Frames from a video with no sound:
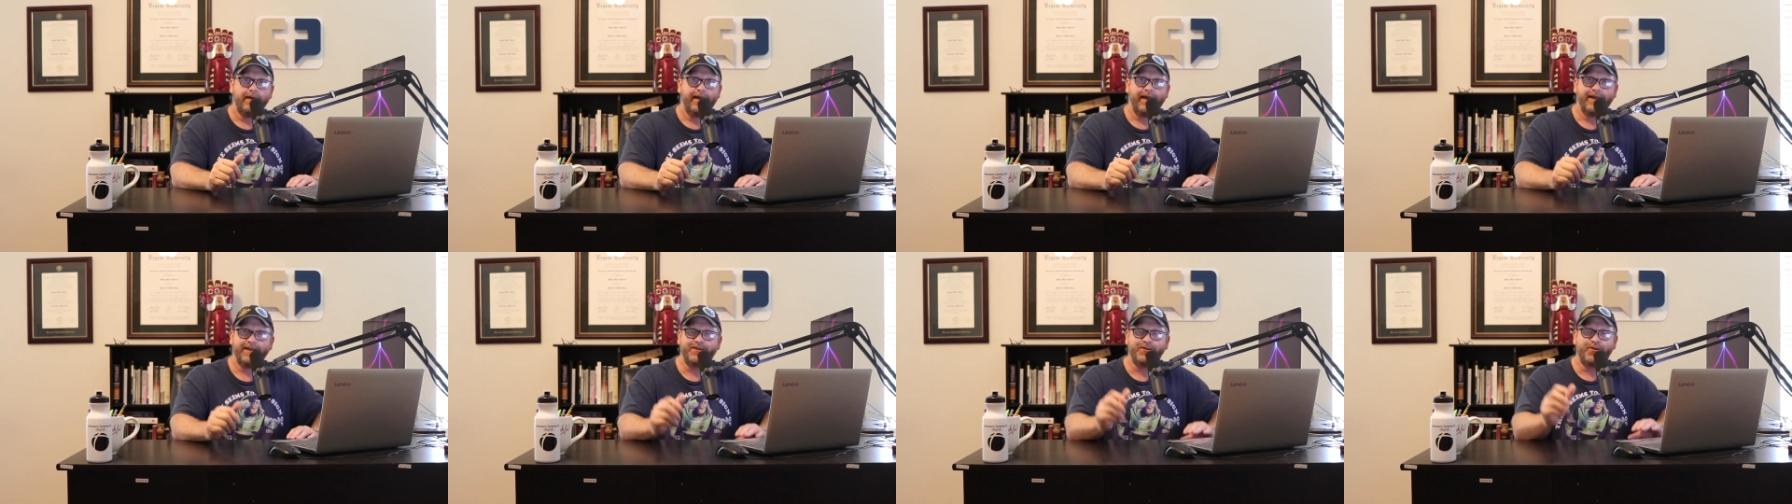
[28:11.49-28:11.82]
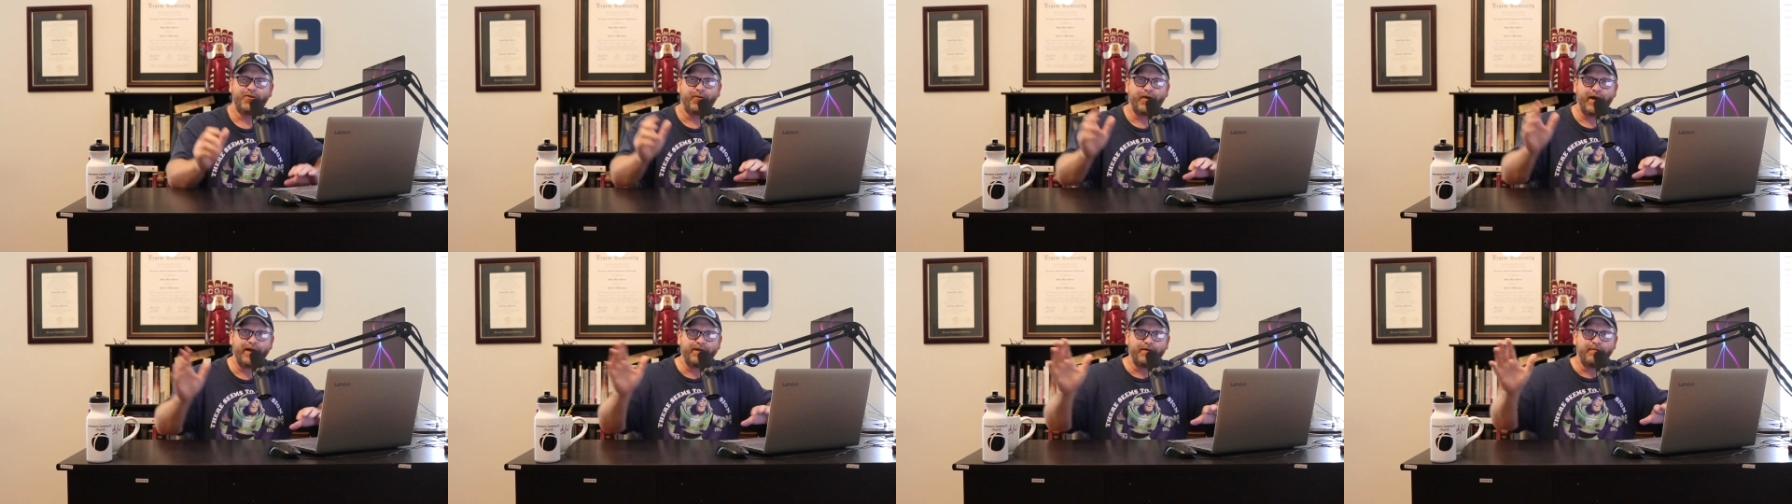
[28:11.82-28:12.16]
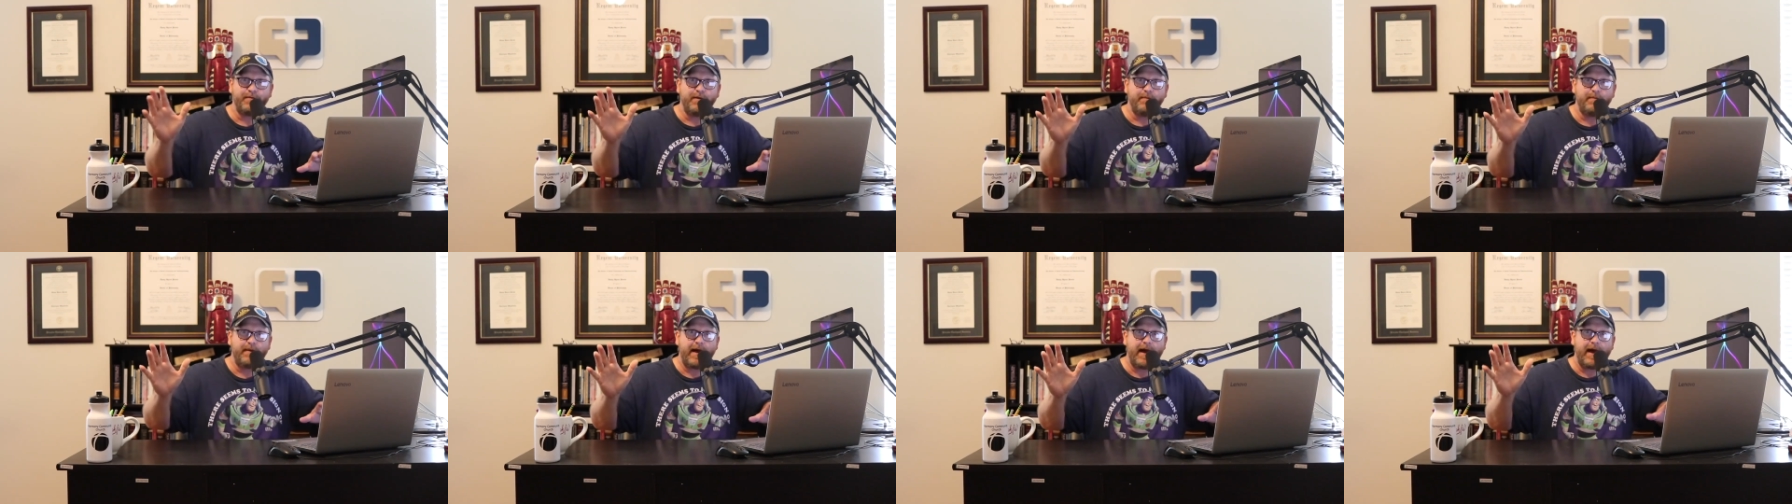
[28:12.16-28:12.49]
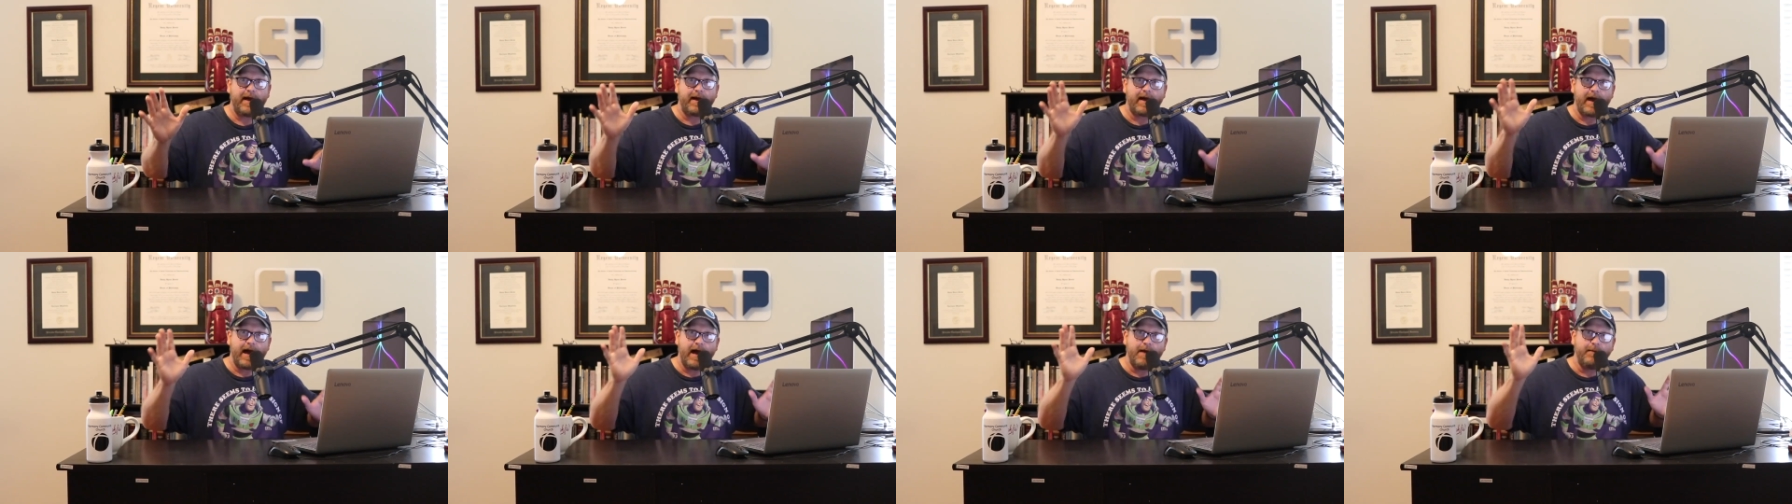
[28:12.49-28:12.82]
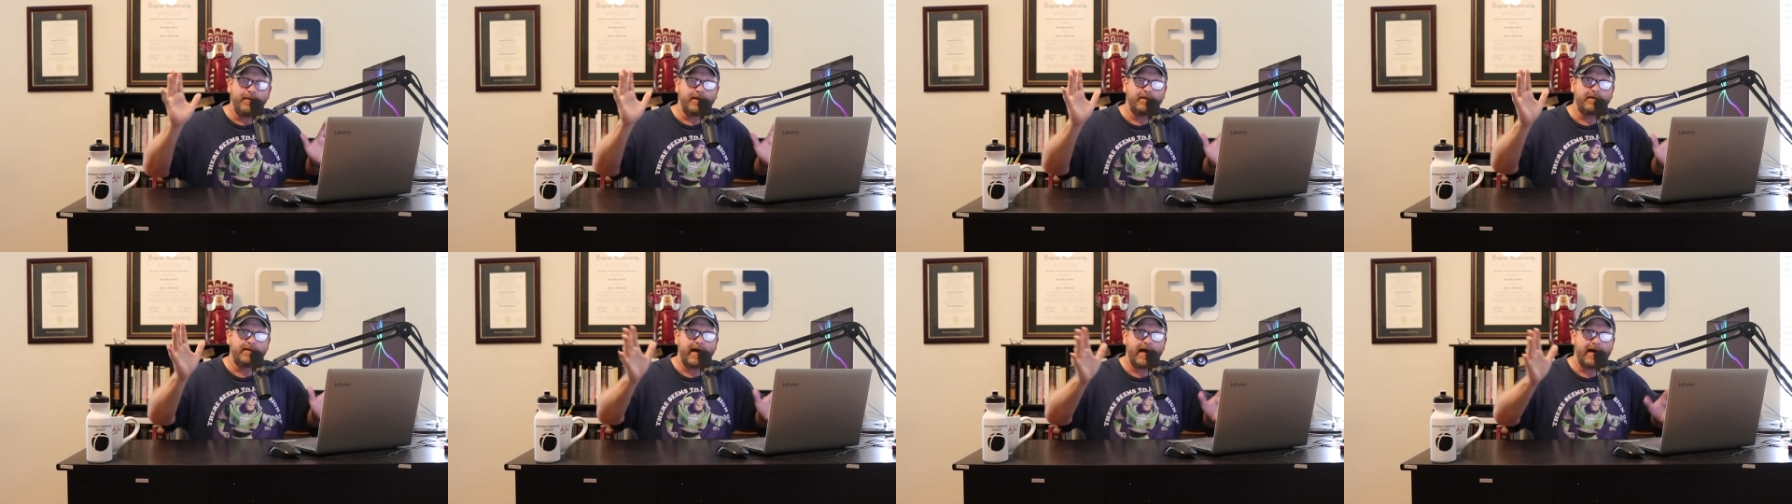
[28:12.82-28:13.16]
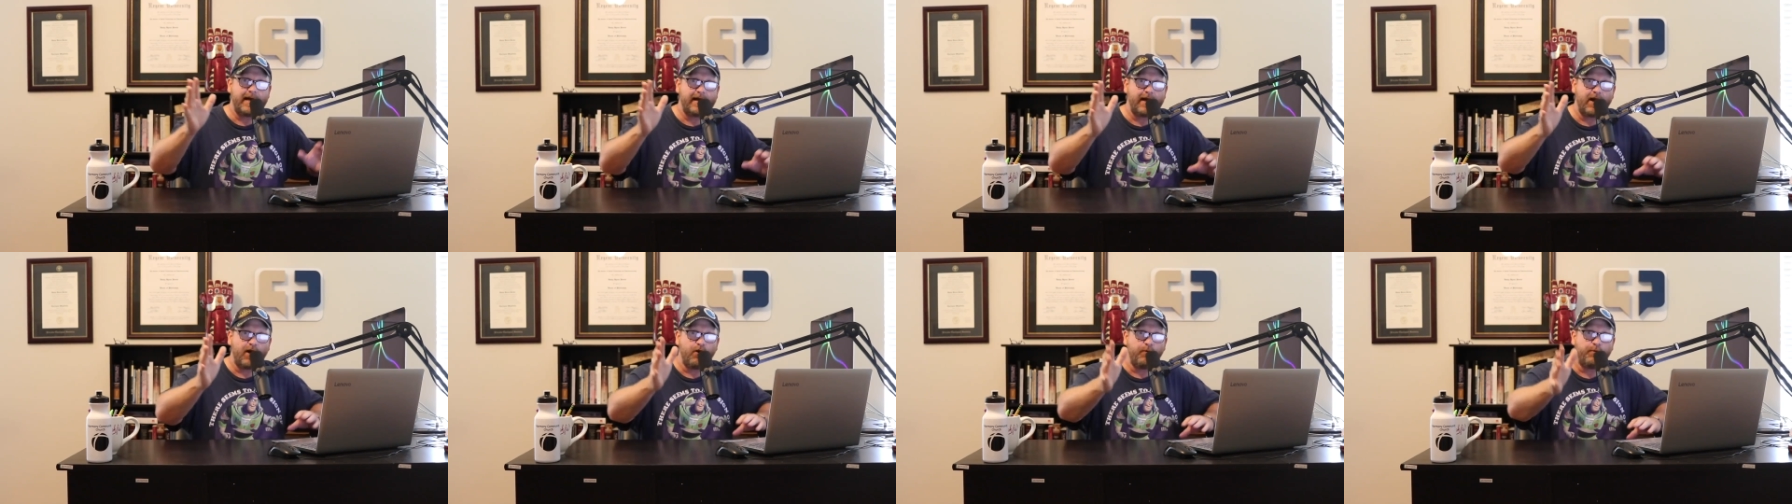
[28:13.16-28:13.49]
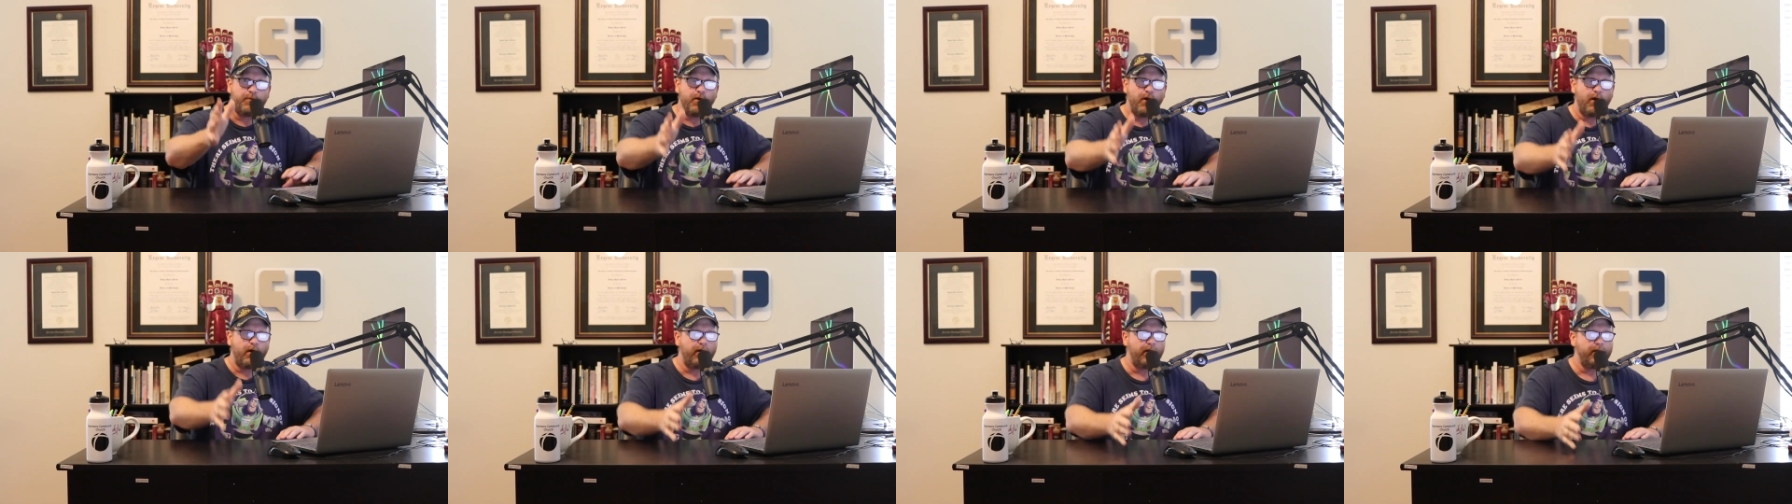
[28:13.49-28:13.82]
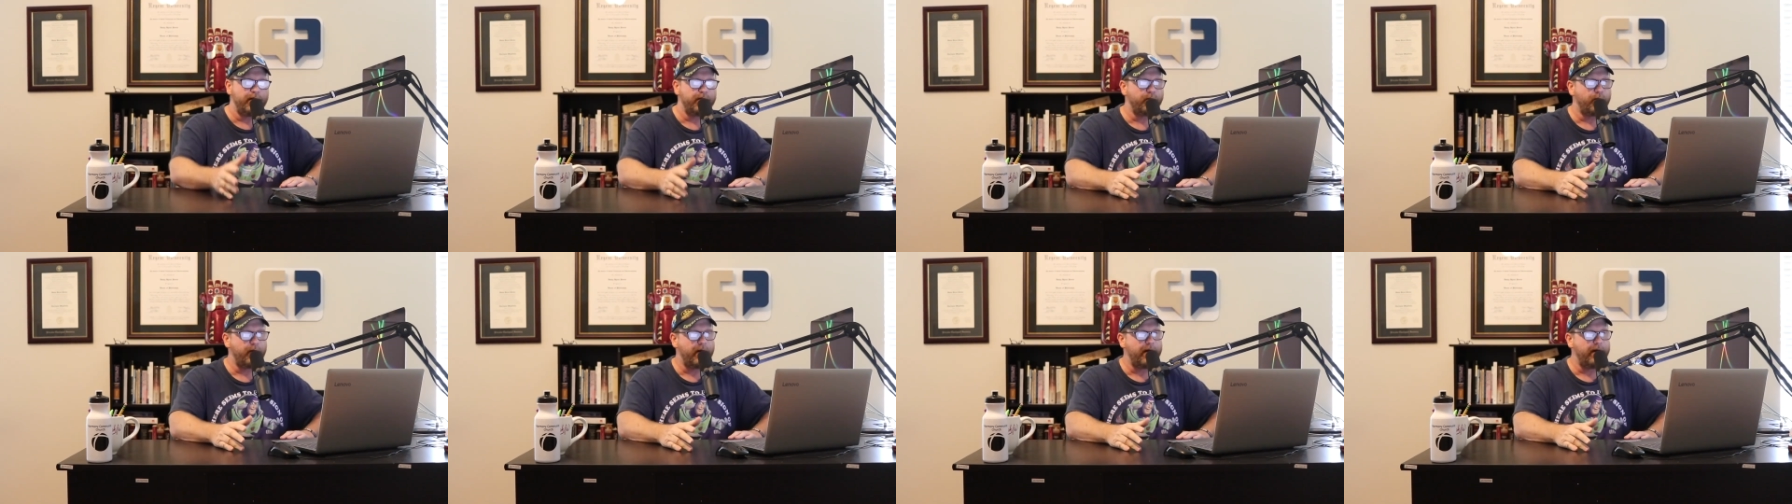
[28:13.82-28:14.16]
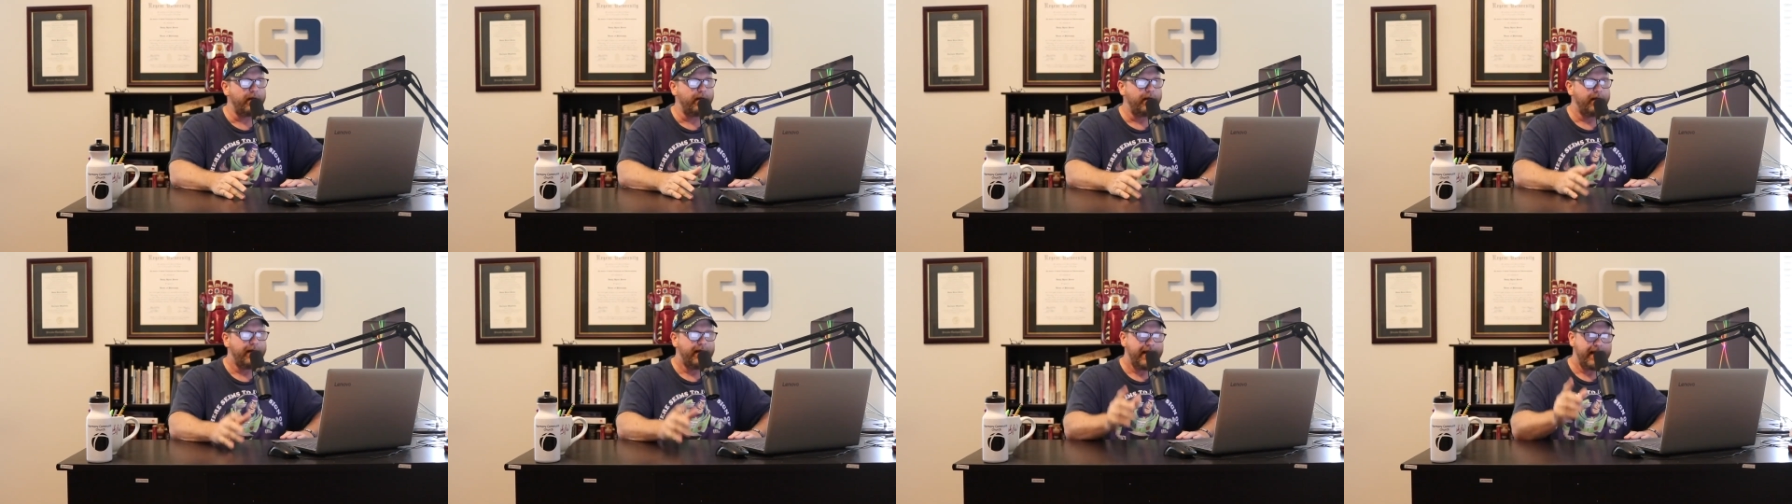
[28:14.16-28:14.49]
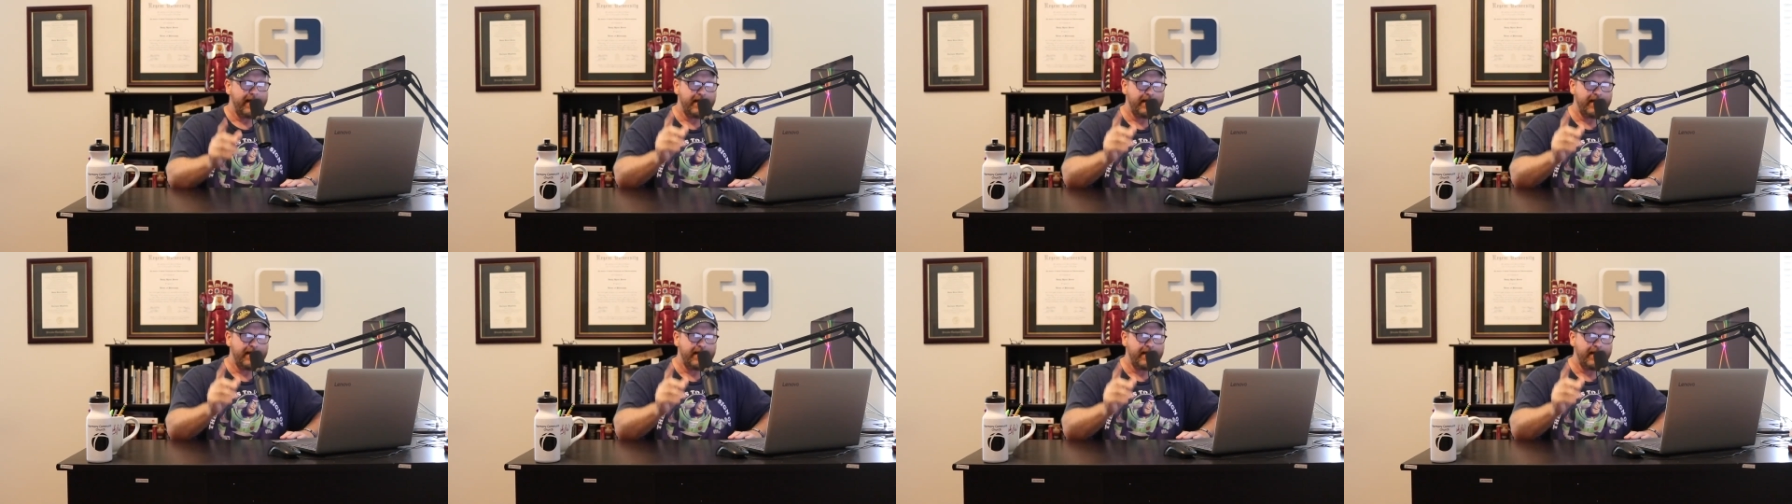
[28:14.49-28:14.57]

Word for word: It's great to be back. I'm excited. I hope you are as well.